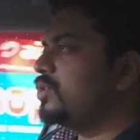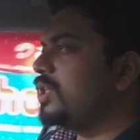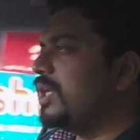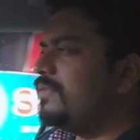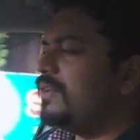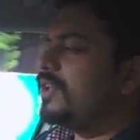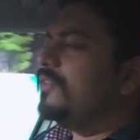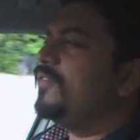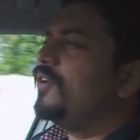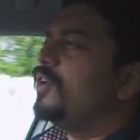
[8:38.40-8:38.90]

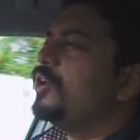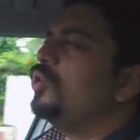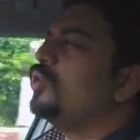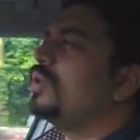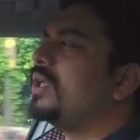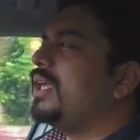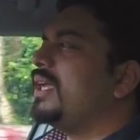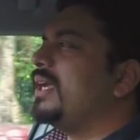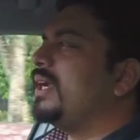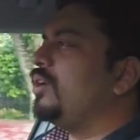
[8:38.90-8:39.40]
So even if you're
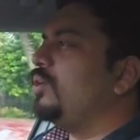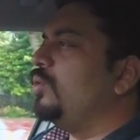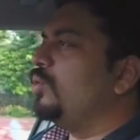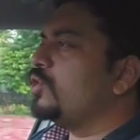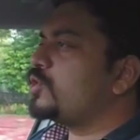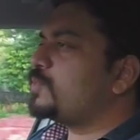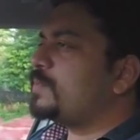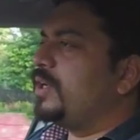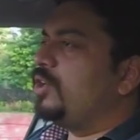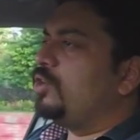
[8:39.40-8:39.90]
looking at
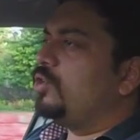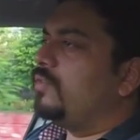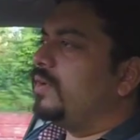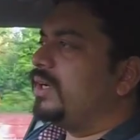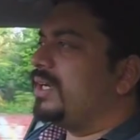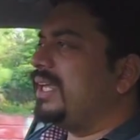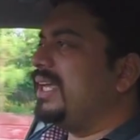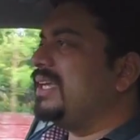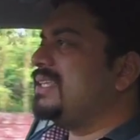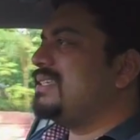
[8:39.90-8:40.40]
low speed
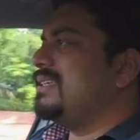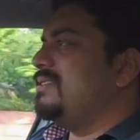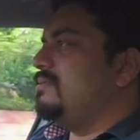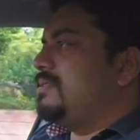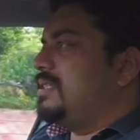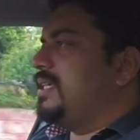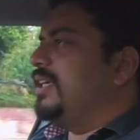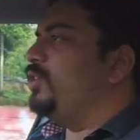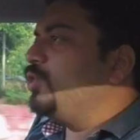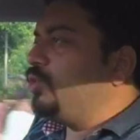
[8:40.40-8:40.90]
overtakes
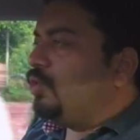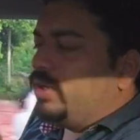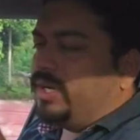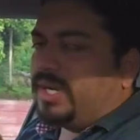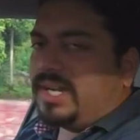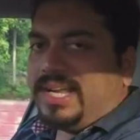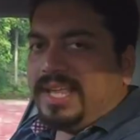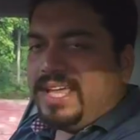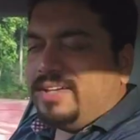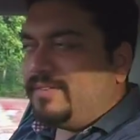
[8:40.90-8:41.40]
and say you
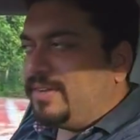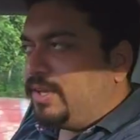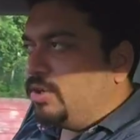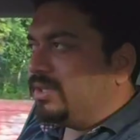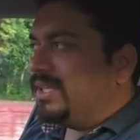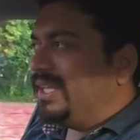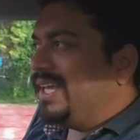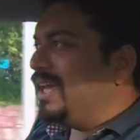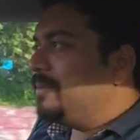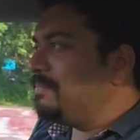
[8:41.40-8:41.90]
go a little
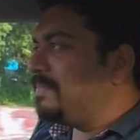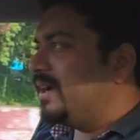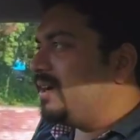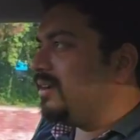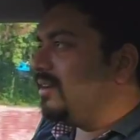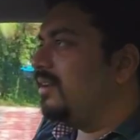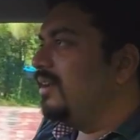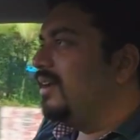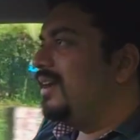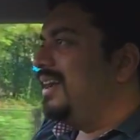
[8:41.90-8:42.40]
heavy on the A
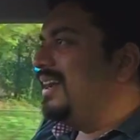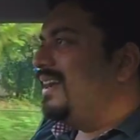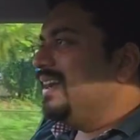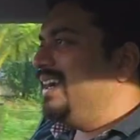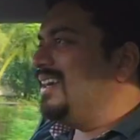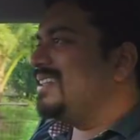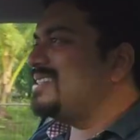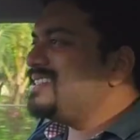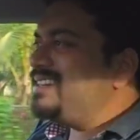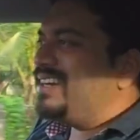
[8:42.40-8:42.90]
pedal,
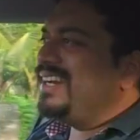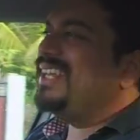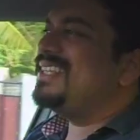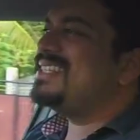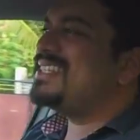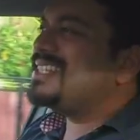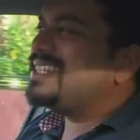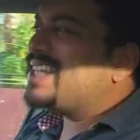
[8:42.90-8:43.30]
it doesn't really